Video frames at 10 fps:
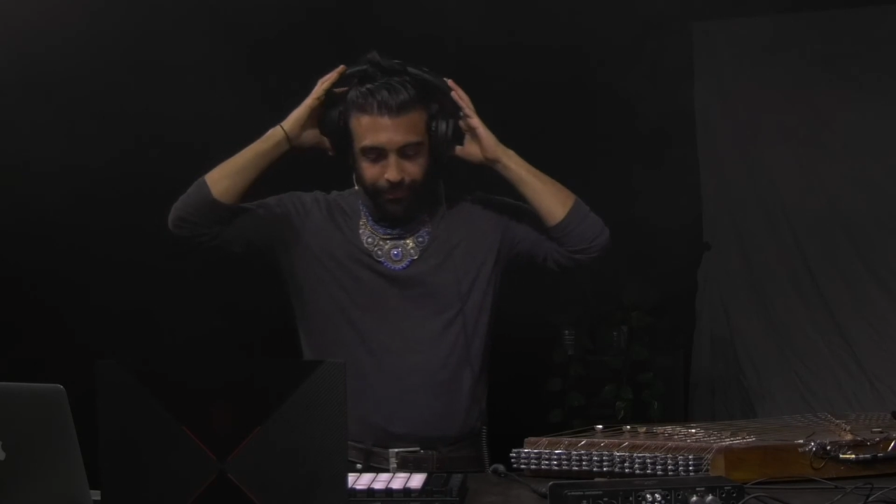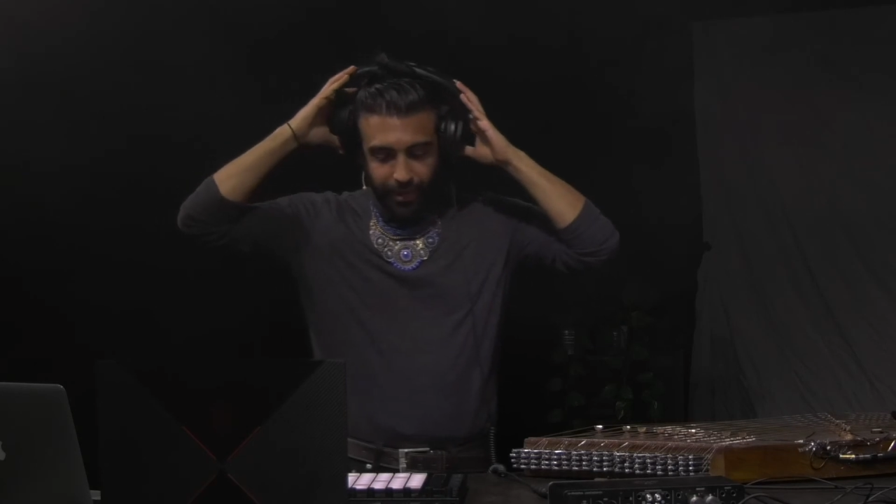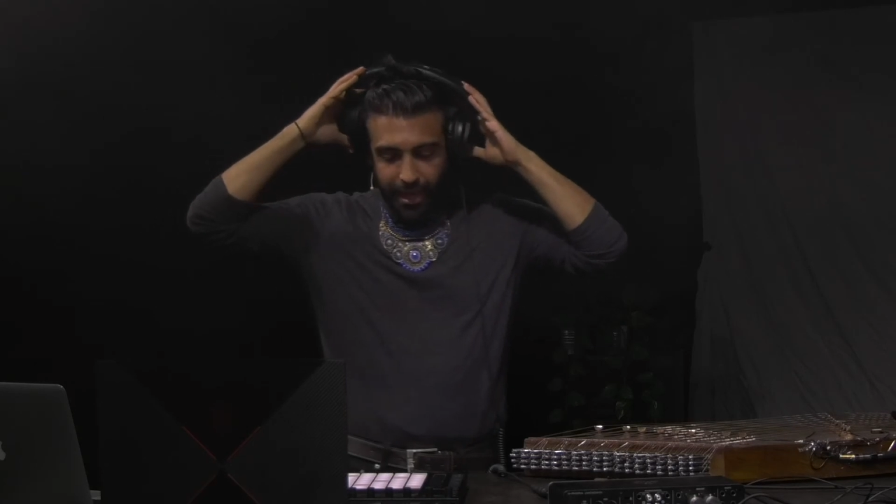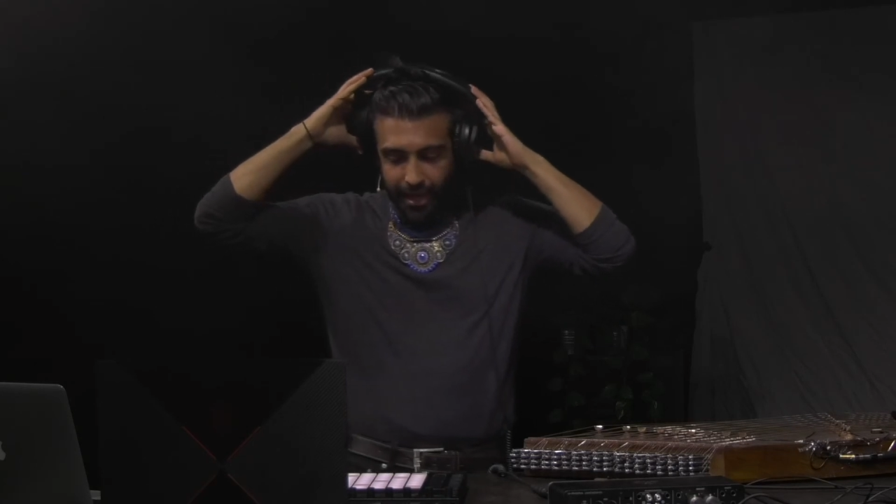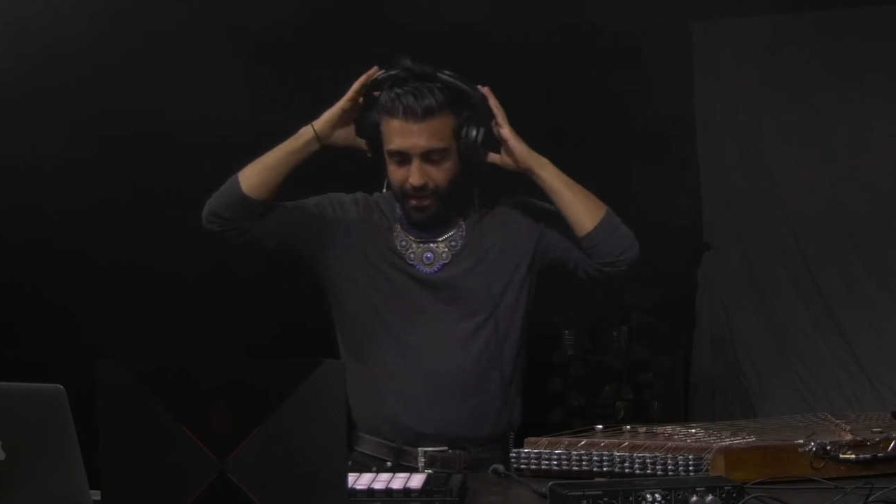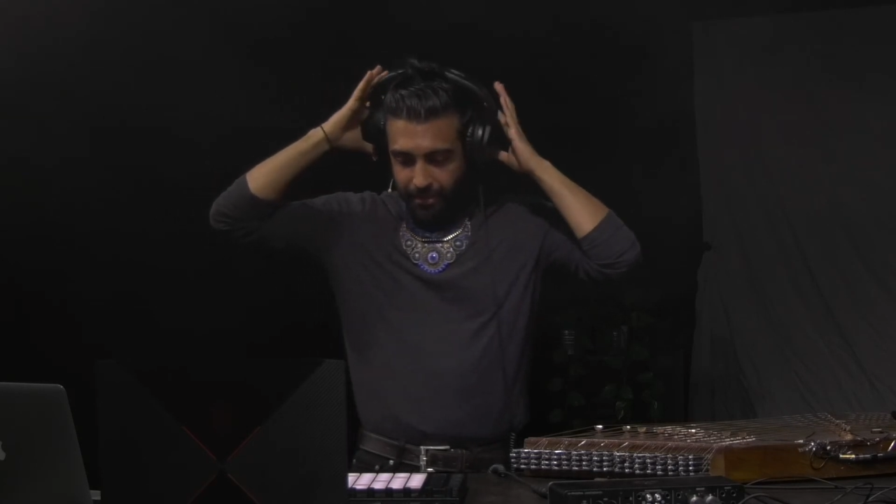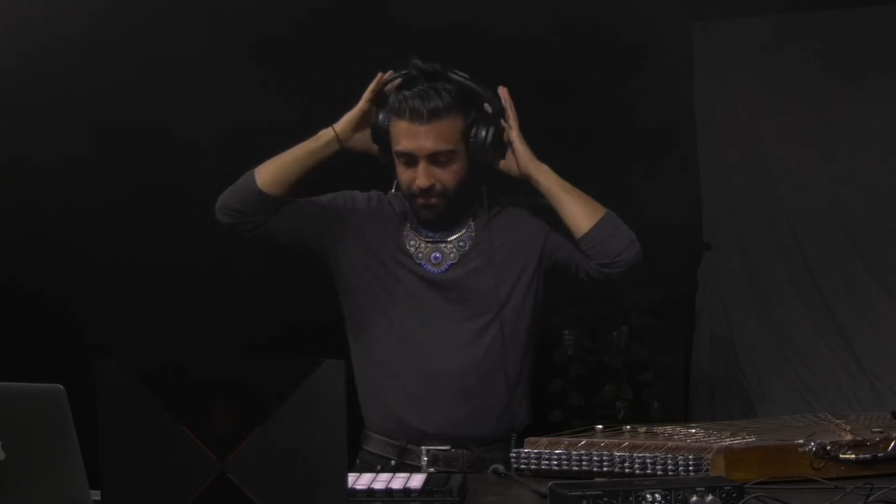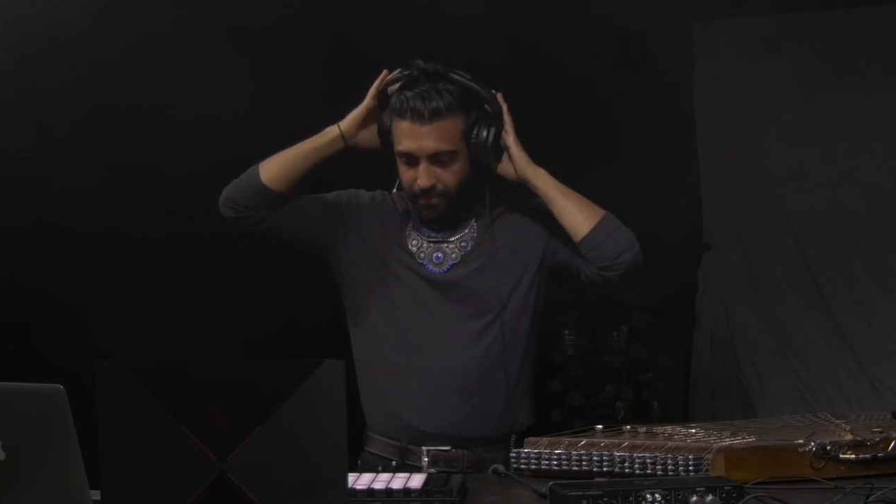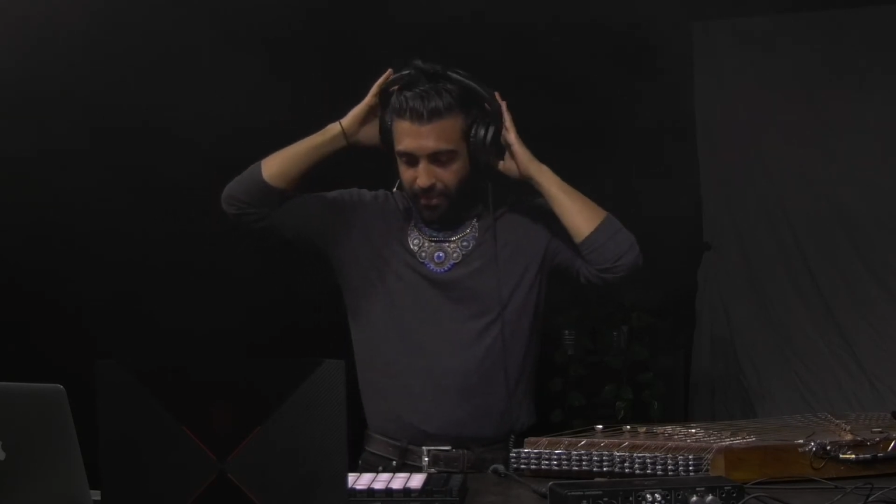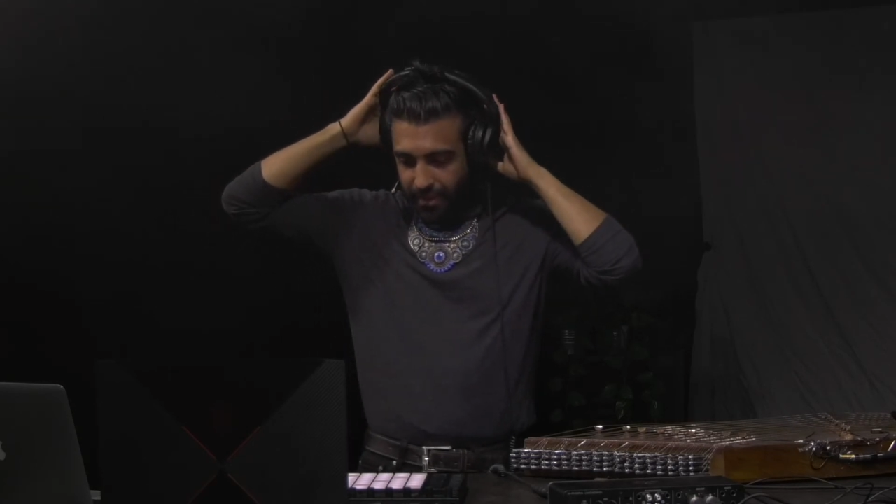
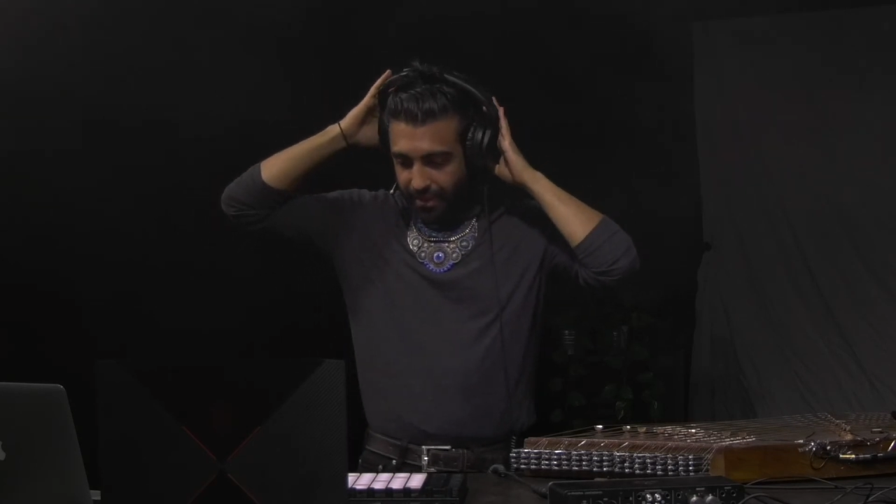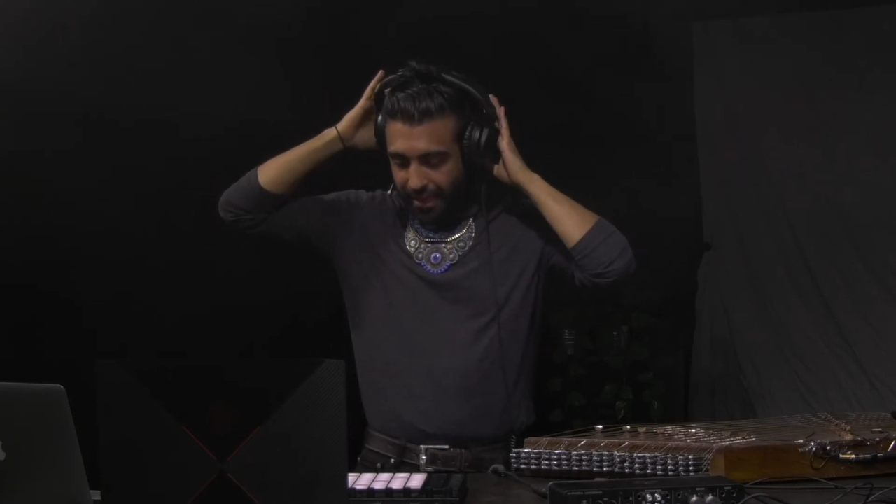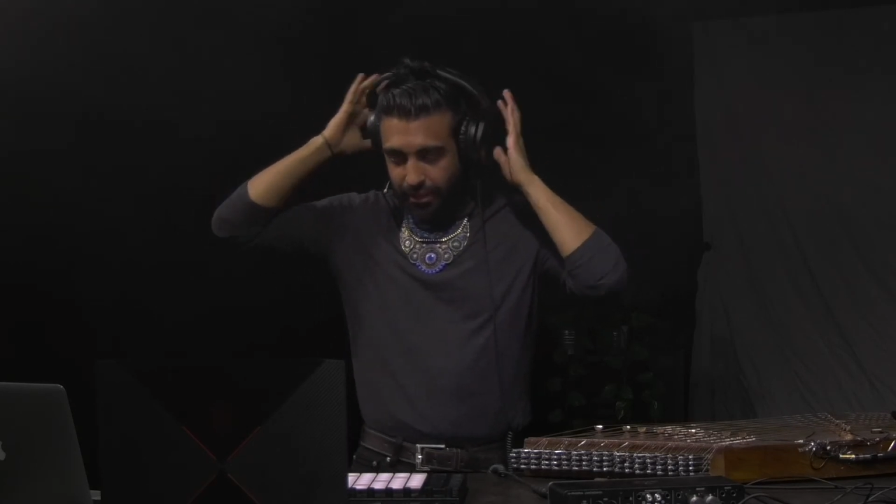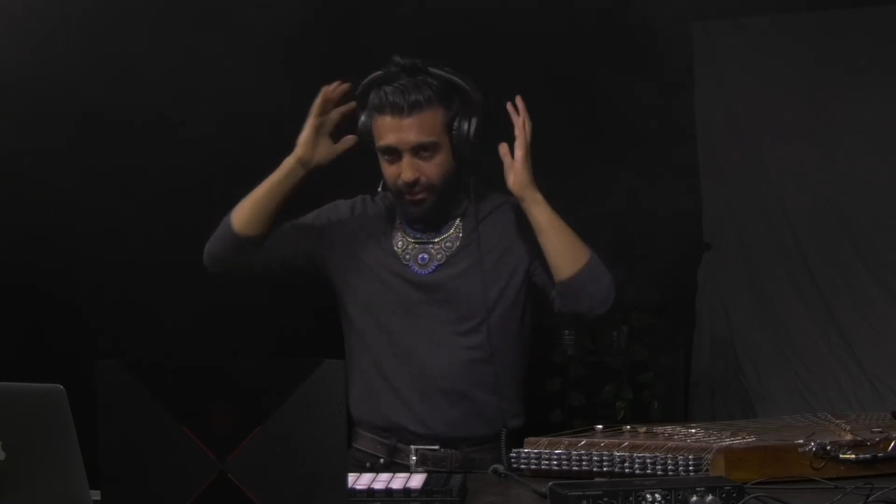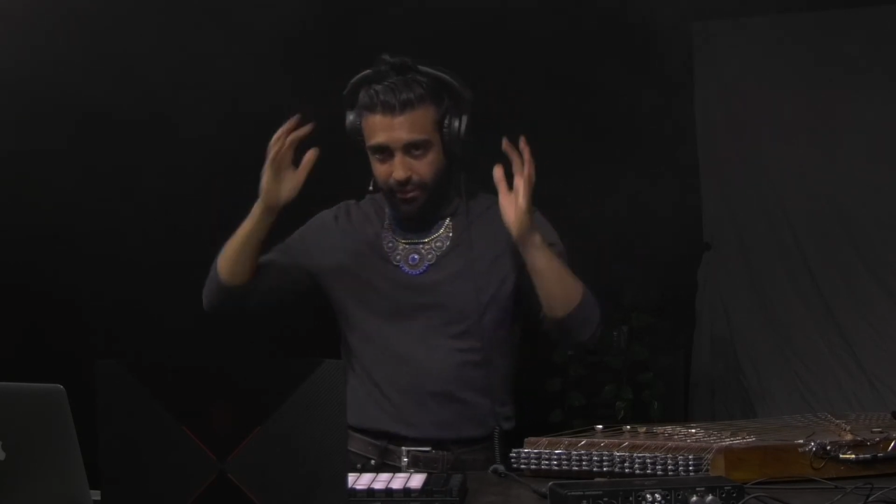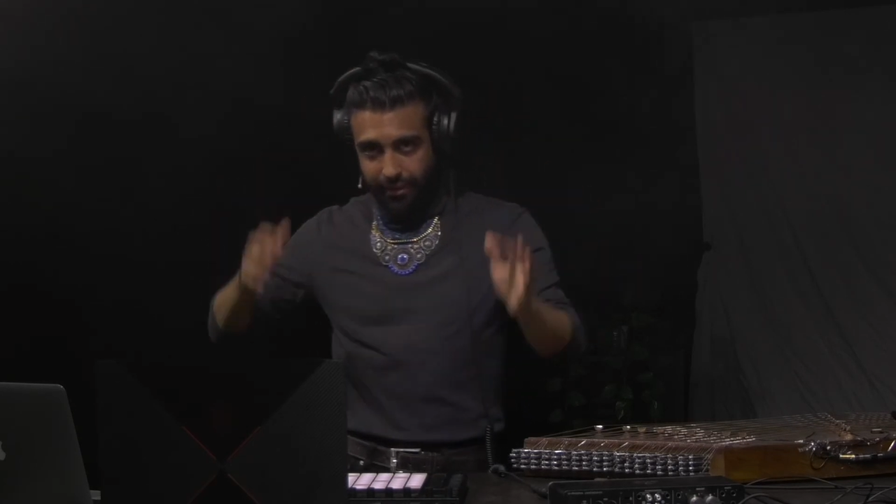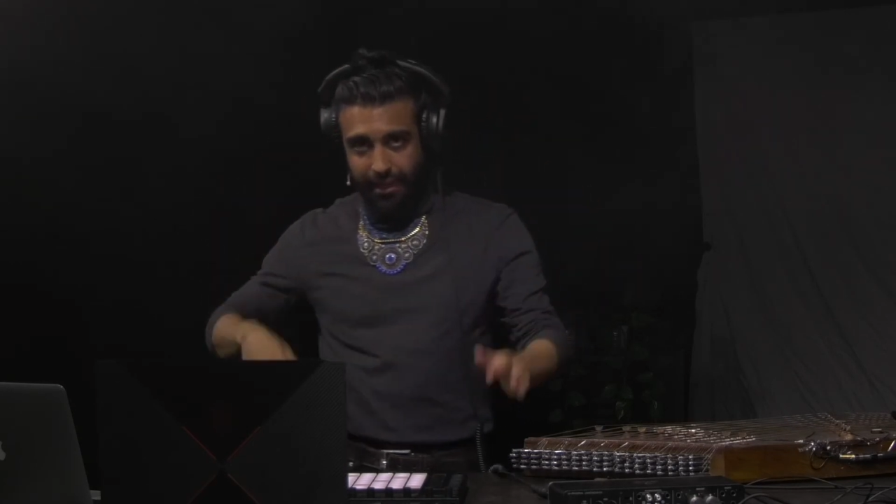That's